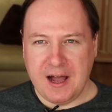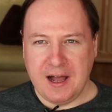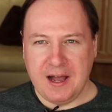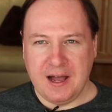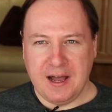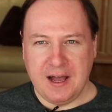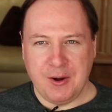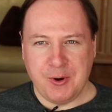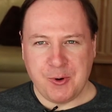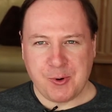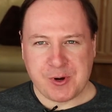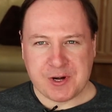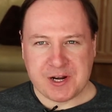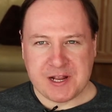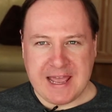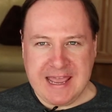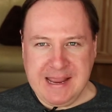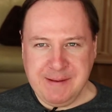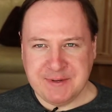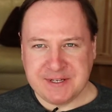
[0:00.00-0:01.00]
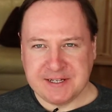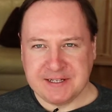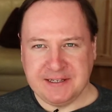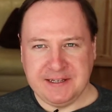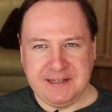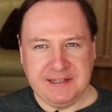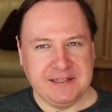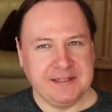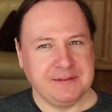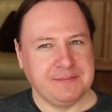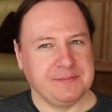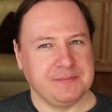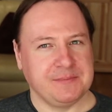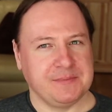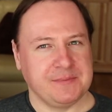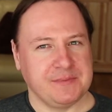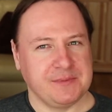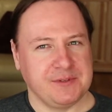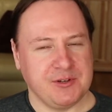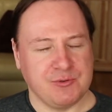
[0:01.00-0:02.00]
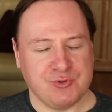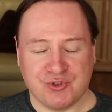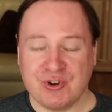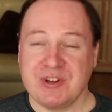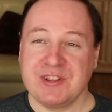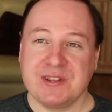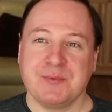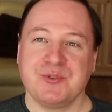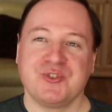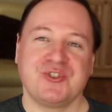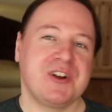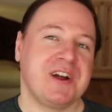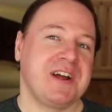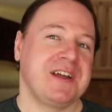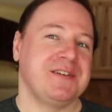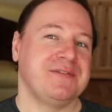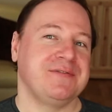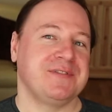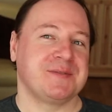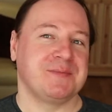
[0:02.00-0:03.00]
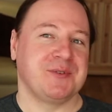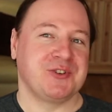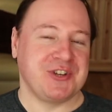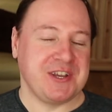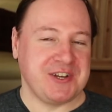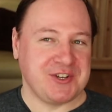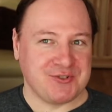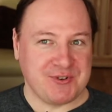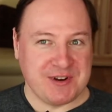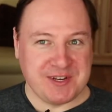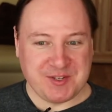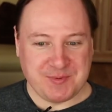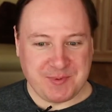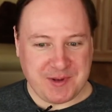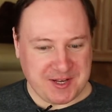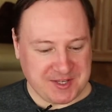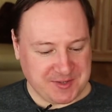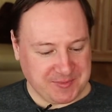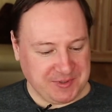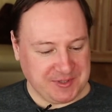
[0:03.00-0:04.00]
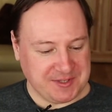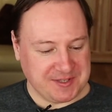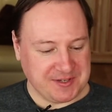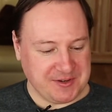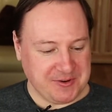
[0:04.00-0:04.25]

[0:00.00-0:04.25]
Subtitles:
we're going to aim to clean them, drink them dry of as much 8 Degrees as possible.